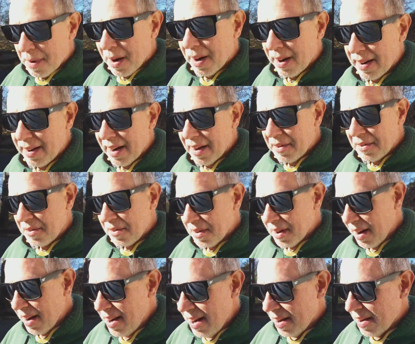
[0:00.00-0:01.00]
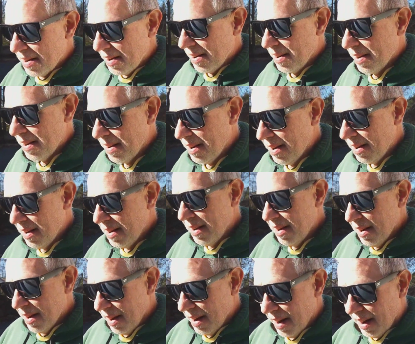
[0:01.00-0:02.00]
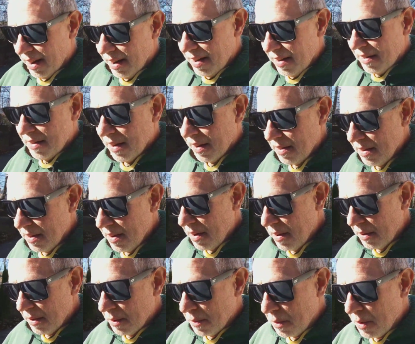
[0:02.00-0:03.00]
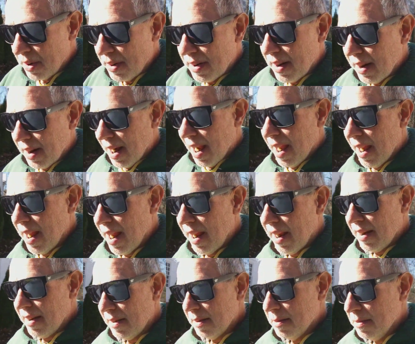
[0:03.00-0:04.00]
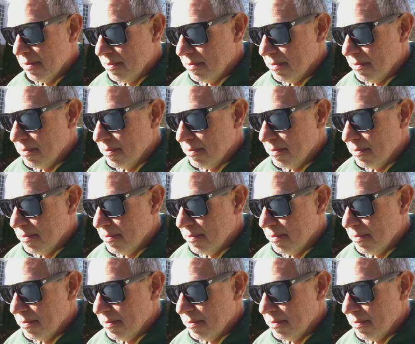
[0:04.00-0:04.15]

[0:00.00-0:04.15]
buddy yesterday, and he said, you know, the one thing I hate